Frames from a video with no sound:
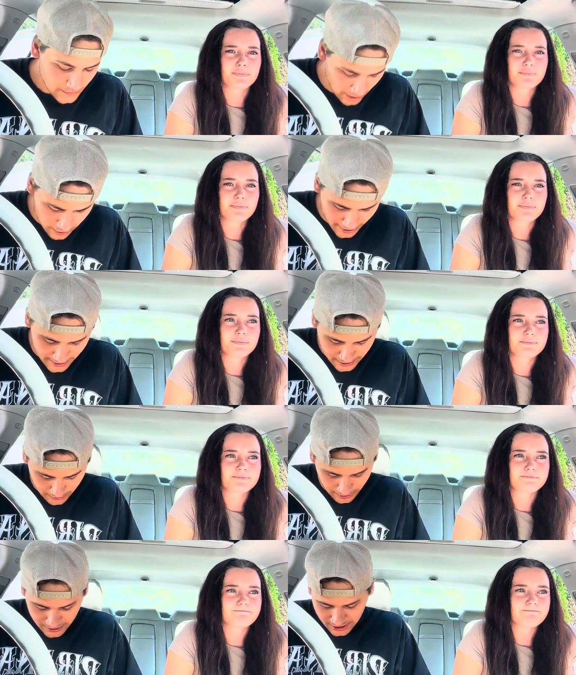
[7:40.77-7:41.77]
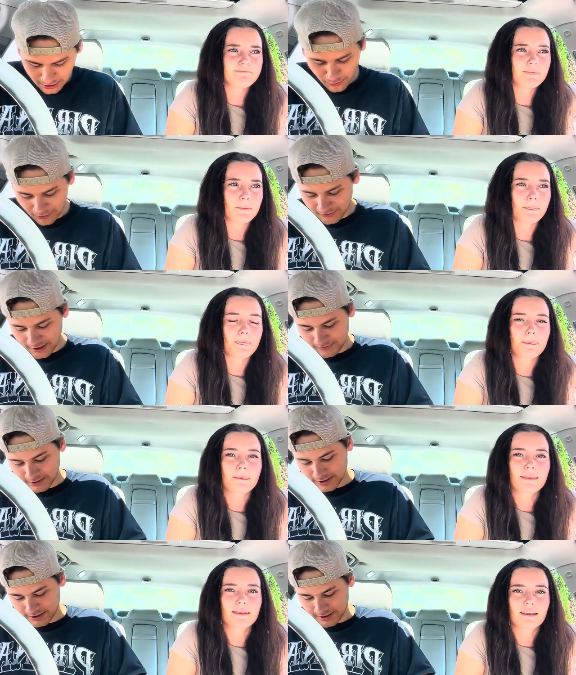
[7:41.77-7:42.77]
Speaker 1: Okay, so there's two more
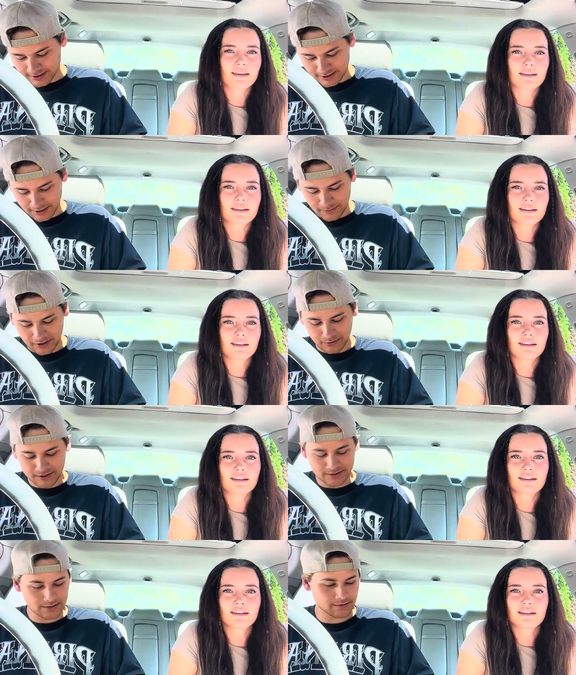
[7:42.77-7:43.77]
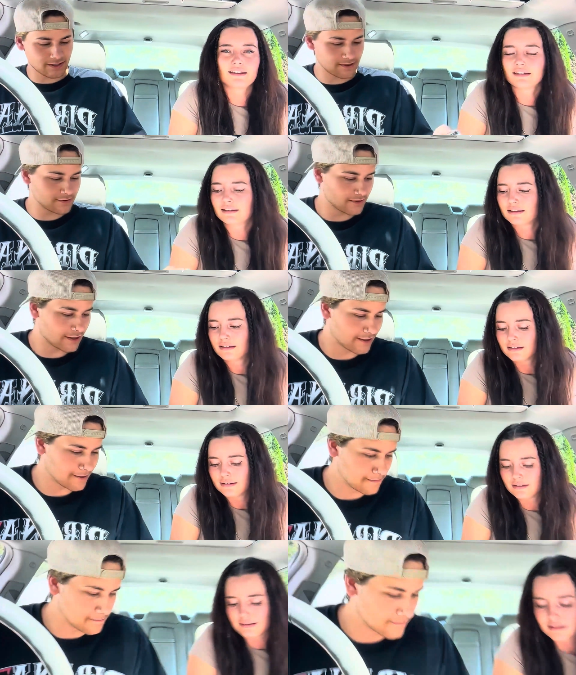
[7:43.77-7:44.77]
flavors. It's in the big ones.
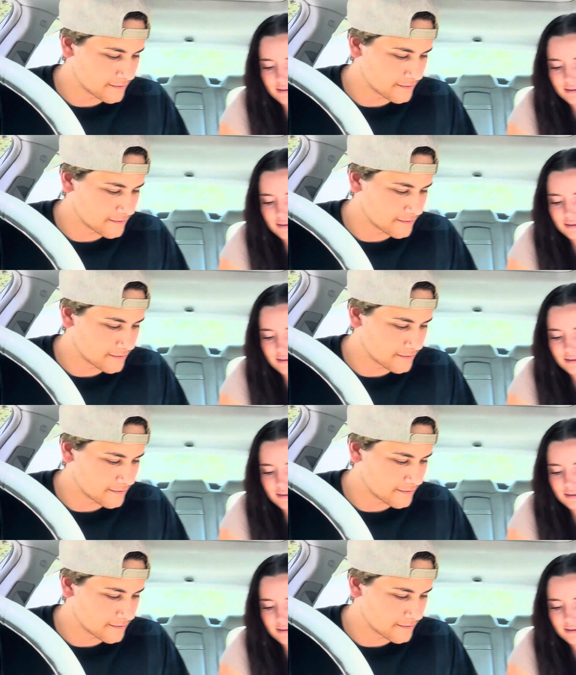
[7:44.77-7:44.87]
Um,